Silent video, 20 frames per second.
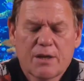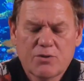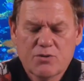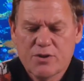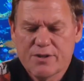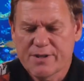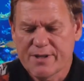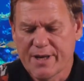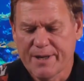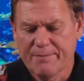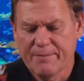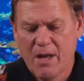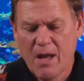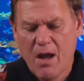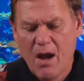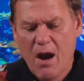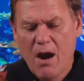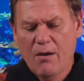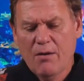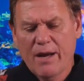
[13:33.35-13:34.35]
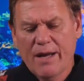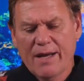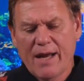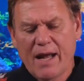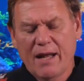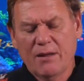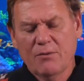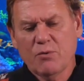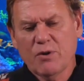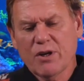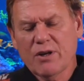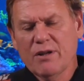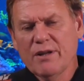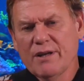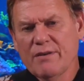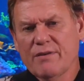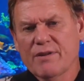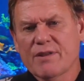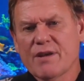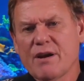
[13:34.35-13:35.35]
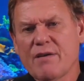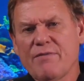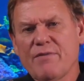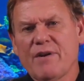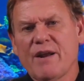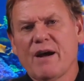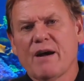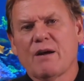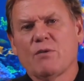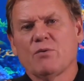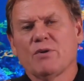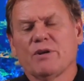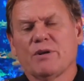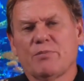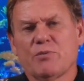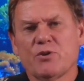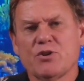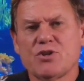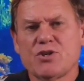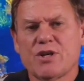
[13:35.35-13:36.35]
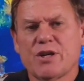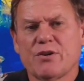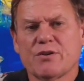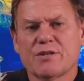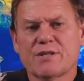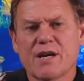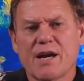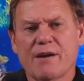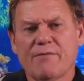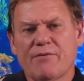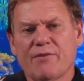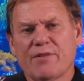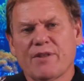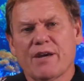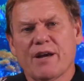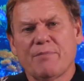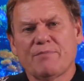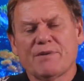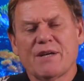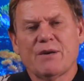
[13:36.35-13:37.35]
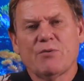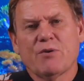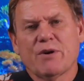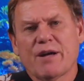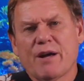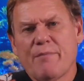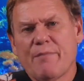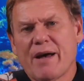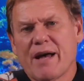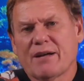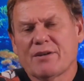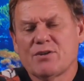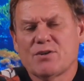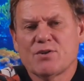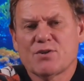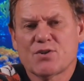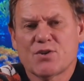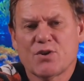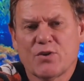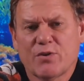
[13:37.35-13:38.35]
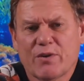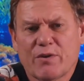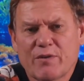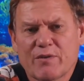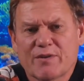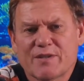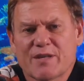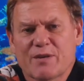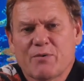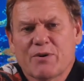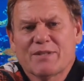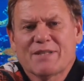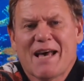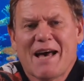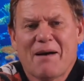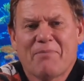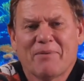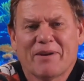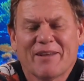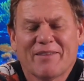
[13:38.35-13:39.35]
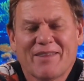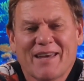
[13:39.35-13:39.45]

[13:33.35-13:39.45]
Interesting. All right, Alan, we're going to leave it there for now. I really appreciate your time for the update. We'll come back to you soon and see what's happening.